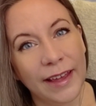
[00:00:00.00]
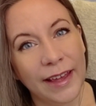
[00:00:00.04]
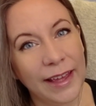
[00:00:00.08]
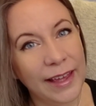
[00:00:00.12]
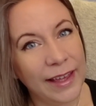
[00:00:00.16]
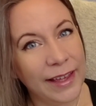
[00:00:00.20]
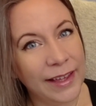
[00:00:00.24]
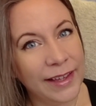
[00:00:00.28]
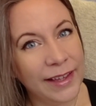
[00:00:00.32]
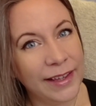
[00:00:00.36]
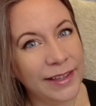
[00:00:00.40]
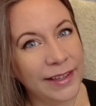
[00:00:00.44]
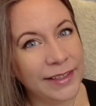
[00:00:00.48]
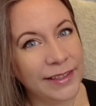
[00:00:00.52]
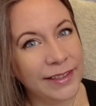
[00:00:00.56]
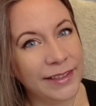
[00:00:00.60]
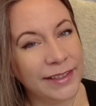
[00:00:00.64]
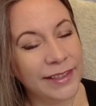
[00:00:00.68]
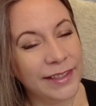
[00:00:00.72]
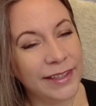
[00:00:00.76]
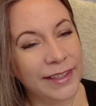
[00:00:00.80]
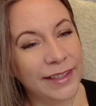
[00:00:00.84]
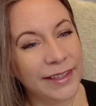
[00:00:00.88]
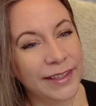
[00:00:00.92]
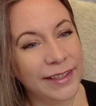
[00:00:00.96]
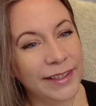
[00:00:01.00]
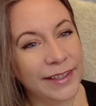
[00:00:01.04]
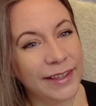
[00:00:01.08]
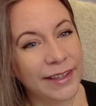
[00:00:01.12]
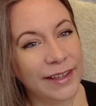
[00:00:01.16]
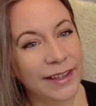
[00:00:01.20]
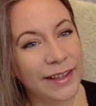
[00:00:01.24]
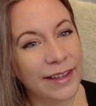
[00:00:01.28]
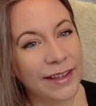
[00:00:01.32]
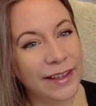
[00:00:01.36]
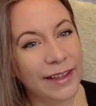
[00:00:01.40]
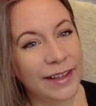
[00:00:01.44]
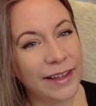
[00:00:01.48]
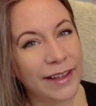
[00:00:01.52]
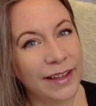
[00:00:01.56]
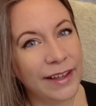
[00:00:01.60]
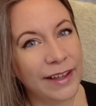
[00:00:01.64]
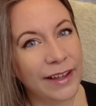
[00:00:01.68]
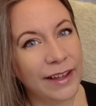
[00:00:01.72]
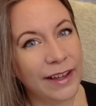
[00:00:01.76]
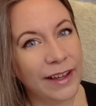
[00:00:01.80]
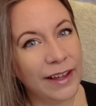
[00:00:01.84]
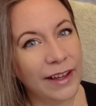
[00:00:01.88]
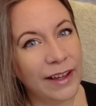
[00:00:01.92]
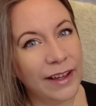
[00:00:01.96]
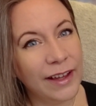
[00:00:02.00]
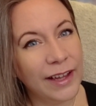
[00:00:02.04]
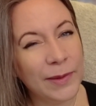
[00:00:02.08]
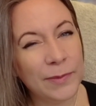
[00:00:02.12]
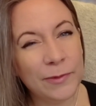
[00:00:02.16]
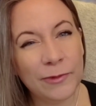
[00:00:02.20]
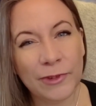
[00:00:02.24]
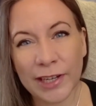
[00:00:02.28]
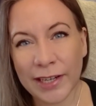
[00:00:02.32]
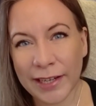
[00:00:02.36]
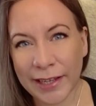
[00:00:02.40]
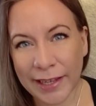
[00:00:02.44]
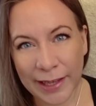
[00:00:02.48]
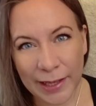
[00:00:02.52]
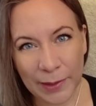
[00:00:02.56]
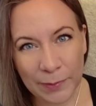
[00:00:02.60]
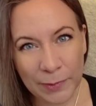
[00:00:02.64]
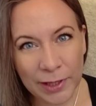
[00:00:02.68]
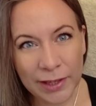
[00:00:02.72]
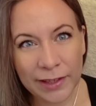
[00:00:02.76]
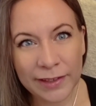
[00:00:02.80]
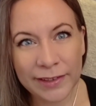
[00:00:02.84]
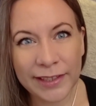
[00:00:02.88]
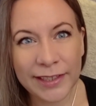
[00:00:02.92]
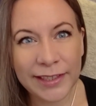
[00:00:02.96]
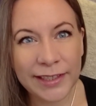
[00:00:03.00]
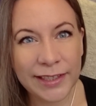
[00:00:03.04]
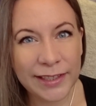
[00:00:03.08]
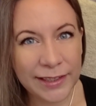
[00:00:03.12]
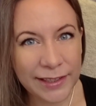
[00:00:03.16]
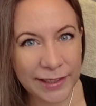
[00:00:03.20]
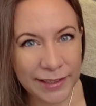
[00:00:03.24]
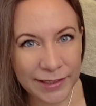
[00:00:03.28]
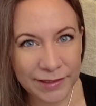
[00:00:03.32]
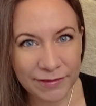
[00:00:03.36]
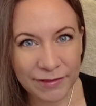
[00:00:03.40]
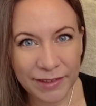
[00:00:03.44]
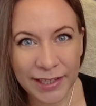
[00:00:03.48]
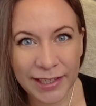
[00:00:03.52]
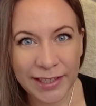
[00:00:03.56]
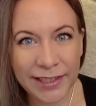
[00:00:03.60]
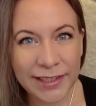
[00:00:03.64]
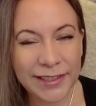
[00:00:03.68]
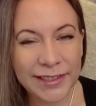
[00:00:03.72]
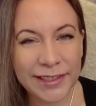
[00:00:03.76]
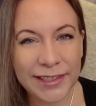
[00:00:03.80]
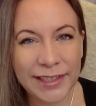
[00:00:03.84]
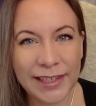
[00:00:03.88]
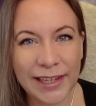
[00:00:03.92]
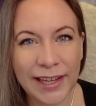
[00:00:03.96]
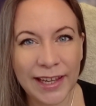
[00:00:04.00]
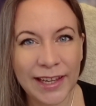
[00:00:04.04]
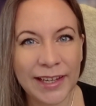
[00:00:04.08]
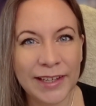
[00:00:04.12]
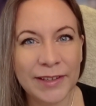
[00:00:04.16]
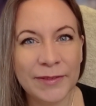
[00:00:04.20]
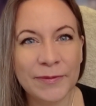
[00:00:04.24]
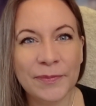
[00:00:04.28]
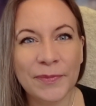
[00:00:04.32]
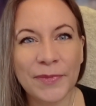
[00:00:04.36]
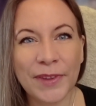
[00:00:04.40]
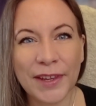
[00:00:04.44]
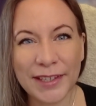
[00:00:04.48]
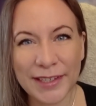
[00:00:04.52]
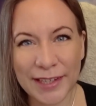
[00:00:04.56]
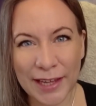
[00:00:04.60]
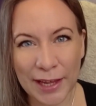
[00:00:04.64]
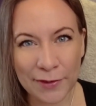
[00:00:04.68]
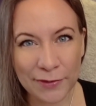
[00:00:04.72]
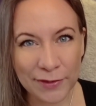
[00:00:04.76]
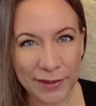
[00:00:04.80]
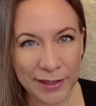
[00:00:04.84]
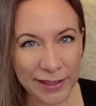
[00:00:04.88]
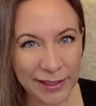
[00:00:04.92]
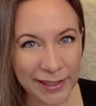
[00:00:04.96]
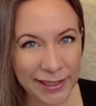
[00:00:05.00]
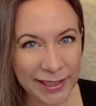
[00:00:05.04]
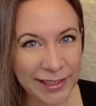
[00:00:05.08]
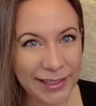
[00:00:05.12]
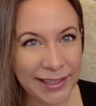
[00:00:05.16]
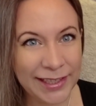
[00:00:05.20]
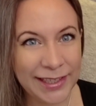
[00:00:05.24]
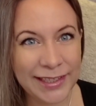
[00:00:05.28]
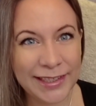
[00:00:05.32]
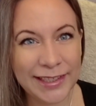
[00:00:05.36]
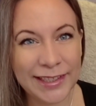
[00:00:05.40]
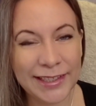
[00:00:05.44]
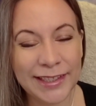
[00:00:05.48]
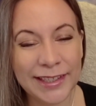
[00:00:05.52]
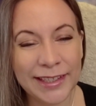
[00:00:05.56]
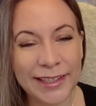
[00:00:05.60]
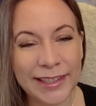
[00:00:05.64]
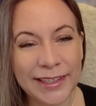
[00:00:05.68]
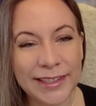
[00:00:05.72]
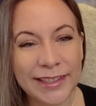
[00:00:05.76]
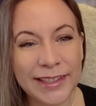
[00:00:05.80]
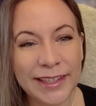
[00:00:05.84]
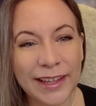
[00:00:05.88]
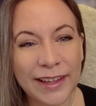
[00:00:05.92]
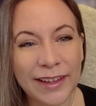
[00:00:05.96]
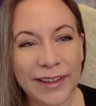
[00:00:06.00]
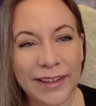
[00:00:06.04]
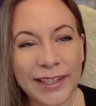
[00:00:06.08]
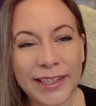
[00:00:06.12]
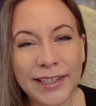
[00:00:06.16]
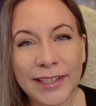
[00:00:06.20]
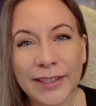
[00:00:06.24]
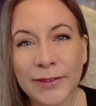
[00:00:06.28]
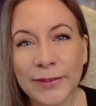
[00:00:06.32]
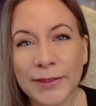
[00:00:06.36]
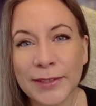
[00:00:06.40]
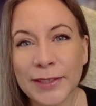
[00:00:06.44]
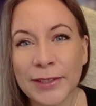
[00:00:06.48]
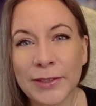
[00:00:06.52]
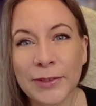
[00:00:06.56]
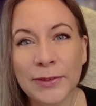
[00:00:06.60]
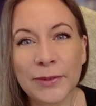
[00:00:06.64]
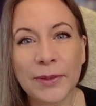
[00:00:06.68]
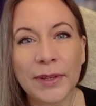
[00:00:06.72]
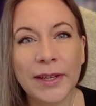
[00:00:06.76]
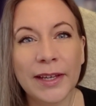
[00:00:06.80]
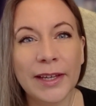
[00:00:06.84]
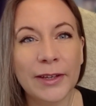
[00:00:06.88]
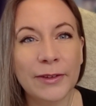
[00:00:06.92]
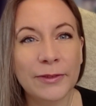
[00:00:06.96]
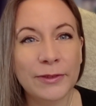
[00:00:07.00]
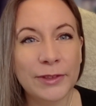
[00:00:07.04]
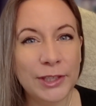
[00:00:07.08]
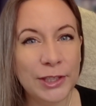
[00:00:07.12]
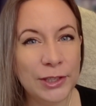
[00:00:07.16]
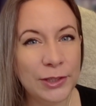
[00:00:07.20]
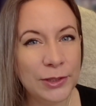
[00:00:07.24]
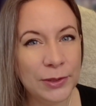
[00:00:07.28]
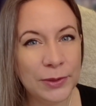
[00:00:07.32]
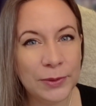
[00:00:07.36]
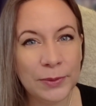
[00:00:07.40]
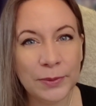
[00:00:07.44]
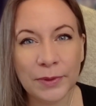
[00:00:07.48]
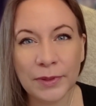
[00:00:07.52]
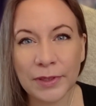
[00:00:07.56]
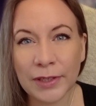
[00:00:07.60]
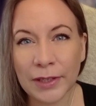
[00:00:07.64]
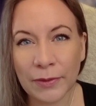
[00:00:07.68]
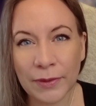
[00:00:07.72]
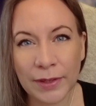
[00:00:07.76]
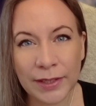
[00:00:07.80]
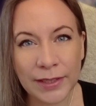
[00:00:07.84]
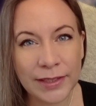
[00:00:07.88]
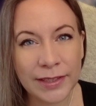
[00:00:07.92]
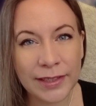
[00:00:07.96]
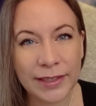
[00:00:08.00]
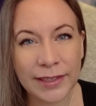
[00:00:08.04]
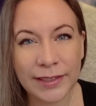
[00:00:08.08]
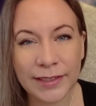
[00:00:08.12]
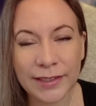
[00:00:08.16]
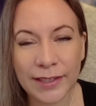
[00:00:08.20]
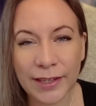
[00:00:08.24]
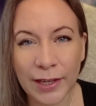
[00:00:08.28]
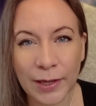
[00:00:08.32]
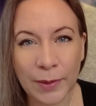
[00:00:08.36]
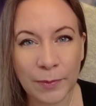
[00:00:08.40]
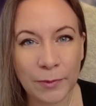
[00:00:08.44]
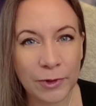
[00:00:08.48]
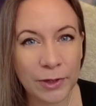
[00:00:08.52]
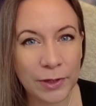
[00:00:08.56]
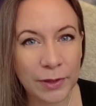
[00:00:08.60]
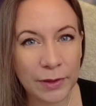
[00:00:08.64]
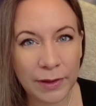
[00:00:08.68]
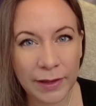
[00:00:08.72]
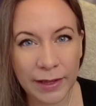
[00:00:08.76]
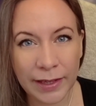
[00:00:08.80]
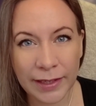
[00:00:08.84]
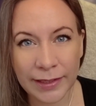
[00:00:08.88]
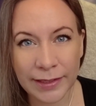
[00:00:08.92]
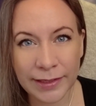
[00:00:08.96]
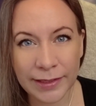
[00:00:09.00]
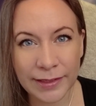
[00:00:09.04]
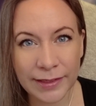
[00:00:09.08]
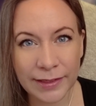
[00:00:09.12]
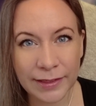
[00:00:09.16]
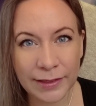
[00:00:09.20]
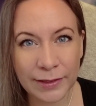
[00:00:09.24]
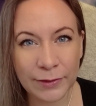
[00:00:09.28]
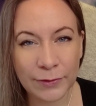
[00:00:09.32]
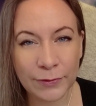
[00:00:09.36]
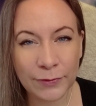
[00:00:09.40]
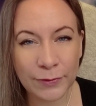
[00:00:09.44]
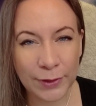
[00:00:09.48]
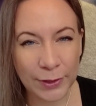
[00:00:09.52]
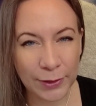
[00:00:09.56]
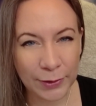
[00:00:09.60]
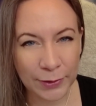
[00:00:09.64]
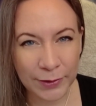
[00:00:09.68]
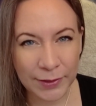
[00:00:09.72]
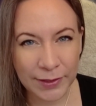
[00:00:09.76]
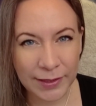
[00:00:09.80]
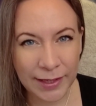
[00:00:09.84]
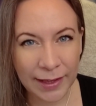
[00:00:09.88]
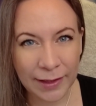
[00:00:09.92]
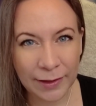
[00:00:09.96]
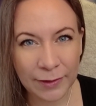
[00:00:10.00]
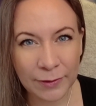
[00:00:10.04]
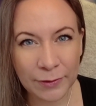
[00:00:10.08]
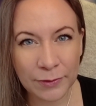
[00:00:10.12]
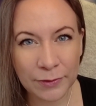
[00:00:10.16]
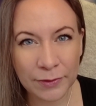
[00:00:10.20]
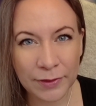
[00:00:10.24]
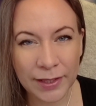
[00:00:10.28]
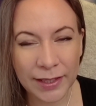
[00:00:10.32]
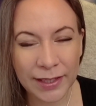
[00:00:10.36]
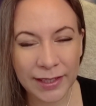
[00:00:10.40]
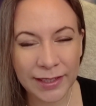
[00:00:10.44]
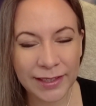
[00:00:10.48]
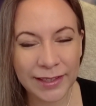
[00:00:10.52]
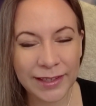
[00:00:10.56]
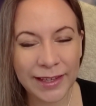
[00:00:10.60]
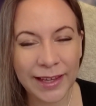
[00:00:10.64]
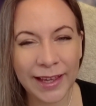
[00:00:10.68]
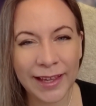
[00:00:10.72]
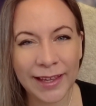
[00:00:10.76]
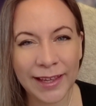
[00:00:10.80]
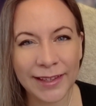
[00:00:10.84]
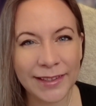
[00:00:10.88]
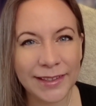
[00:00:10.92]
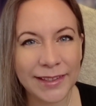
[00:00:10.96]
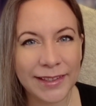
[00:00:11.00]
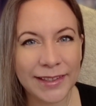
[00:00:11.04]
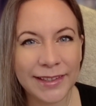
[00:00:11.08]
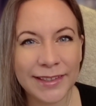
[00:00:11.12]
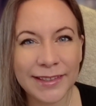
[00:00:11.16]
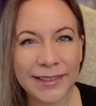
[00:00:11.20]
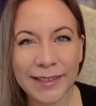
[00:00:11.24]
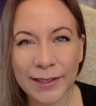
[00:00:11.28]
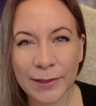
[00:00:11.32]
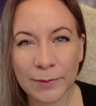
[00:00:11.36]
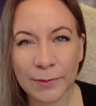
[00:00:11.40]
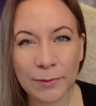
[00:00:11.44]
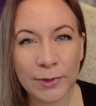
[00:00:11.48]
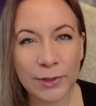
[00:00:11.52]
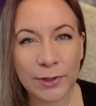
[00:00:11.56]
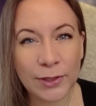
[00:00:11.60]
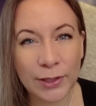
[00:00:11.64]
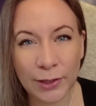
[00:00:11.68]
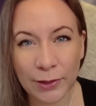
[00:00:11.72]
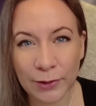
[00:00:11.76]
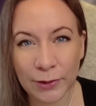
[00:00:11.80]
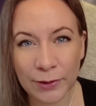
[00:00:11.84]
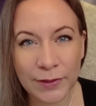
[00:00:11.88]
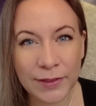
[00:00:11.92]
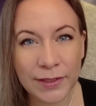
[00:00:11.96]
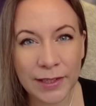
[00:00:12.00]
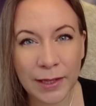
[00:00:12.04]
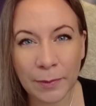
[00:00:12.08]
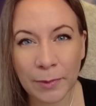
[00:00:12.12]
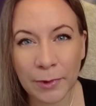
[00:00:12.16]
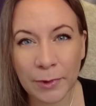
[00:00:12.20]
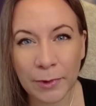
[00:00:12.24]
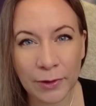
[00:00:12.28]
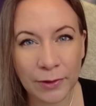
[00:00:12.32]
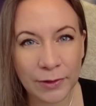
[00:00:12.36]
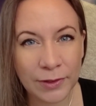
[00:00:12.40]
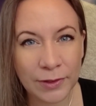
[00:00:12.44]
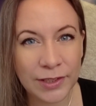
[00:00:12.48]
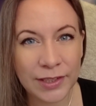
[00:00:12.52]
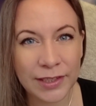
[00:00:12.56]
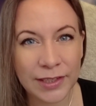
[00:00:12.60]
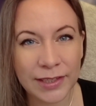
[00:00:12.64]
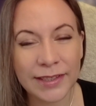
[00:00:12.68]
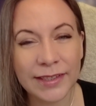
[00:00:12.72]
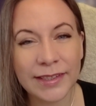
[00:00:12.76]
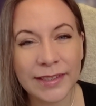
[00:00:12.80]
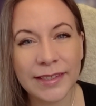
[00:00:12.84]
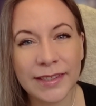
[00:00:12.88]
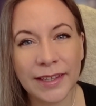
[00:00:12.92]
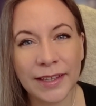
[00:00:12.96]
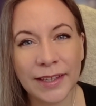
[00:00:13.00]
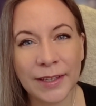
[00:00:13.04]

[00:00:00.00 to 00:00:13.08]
and I'm really happy that I did this read today. I definitely needed it. I don't know how you are going to interpret things for yourself, and that is up to your subconscious.